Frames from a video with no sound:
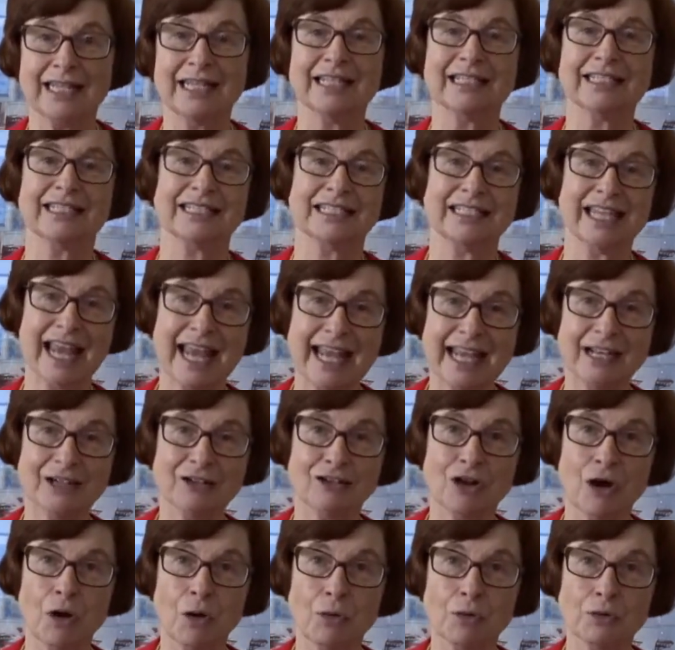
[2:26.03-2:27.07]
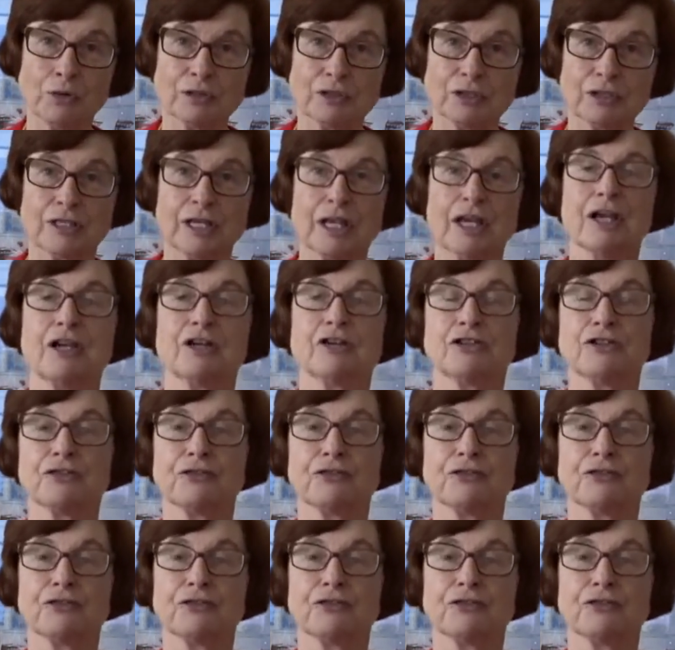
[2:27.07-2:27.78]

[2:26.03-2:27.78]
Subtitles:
to take notes, to